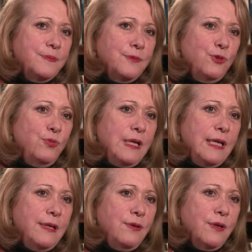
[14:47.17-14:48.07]
you
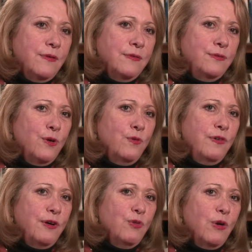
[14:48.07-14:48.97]
really know
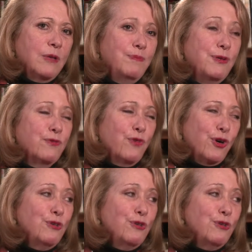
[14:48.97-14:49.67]
very well before